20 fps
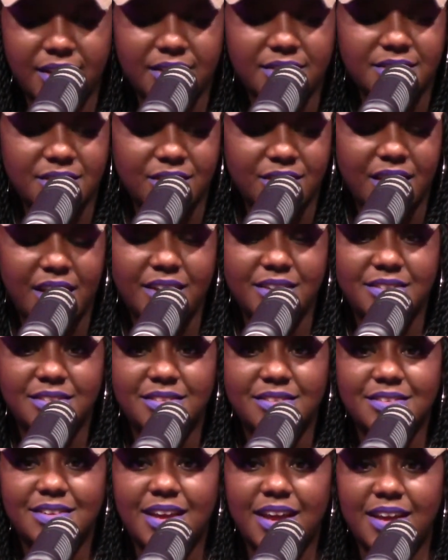So
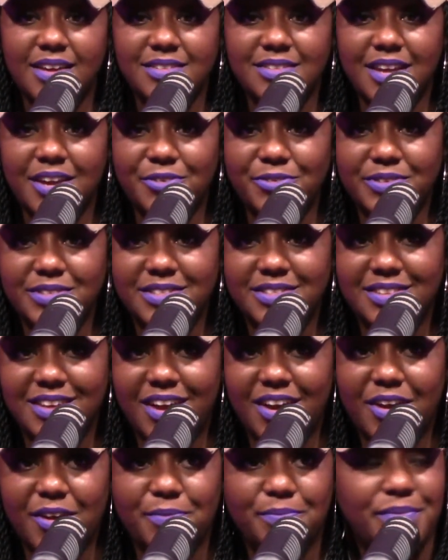that's, guys, that was
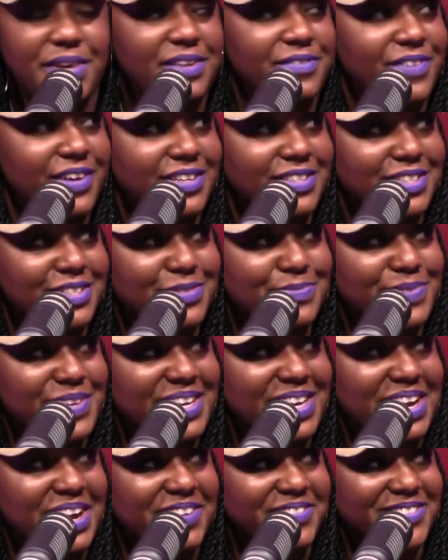our me versus
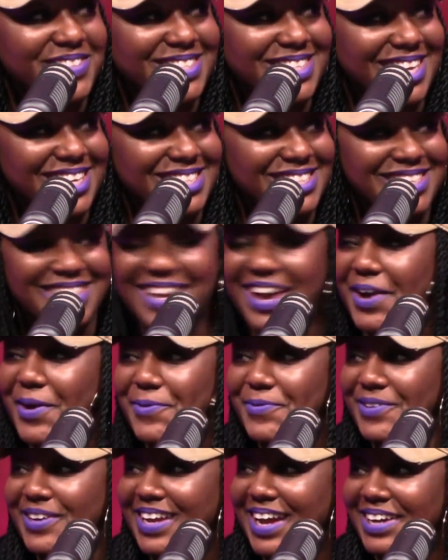me conversation. I
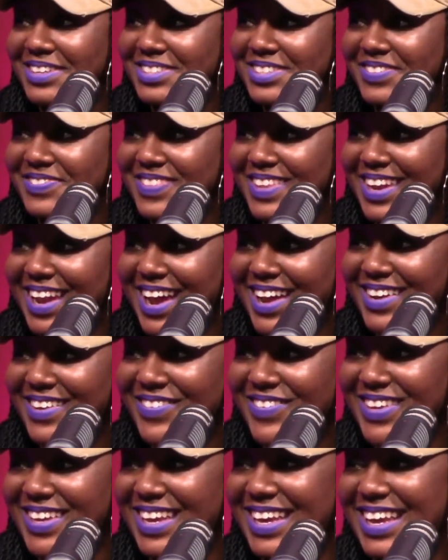hope we got something out
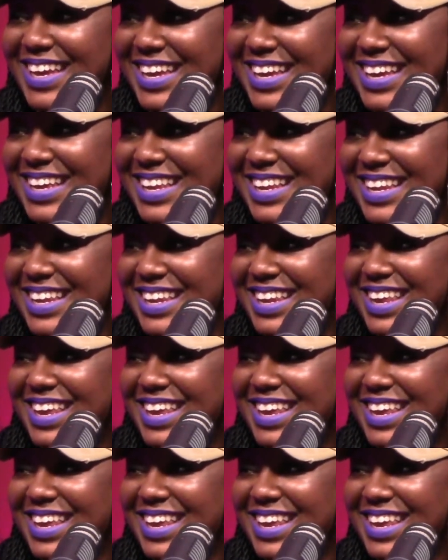of it.